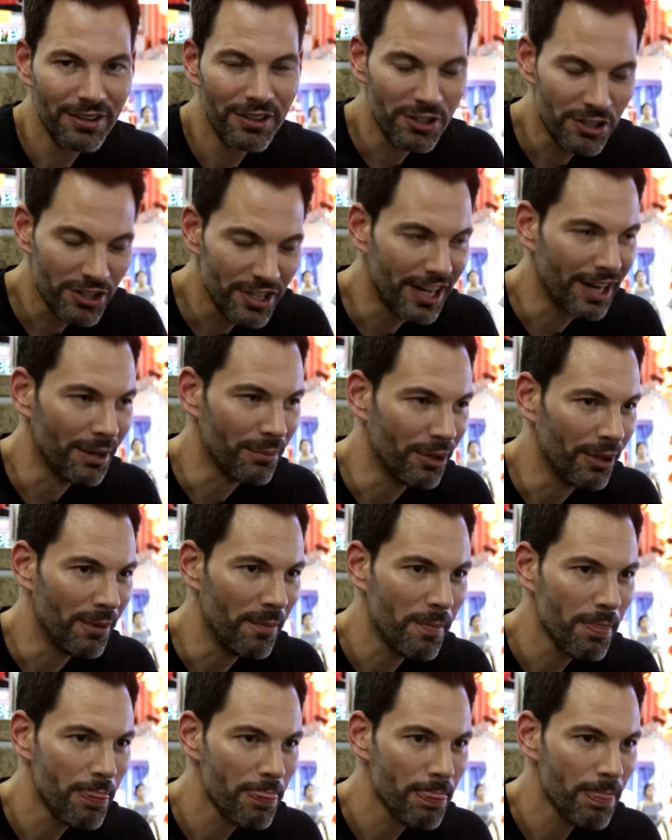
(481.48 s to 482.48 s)
this camera?
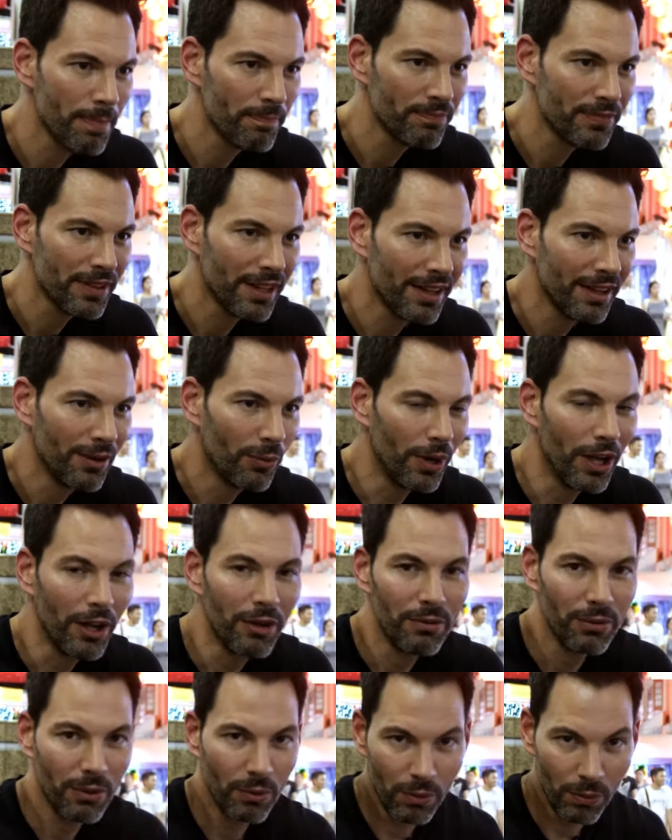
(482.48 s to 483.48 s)

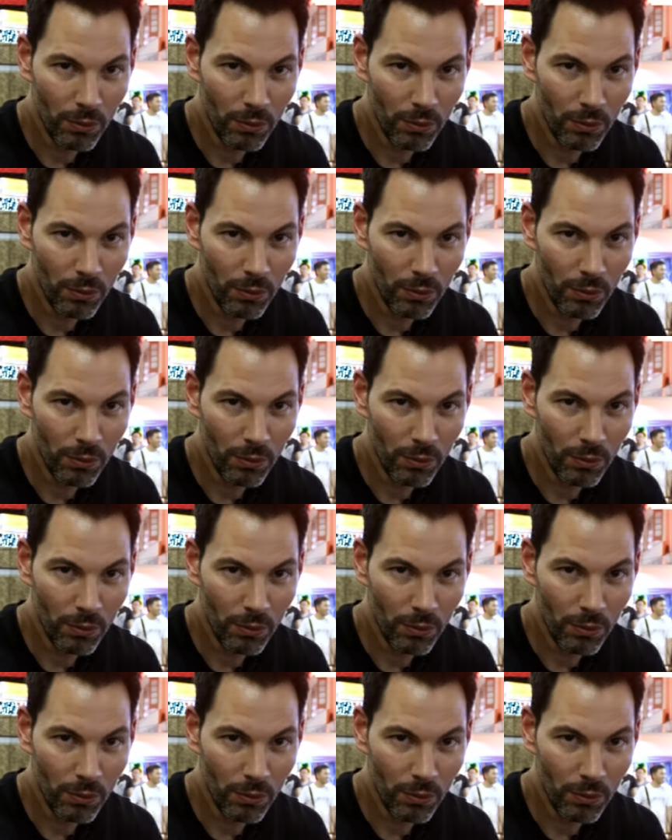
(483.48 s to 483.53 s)
Well,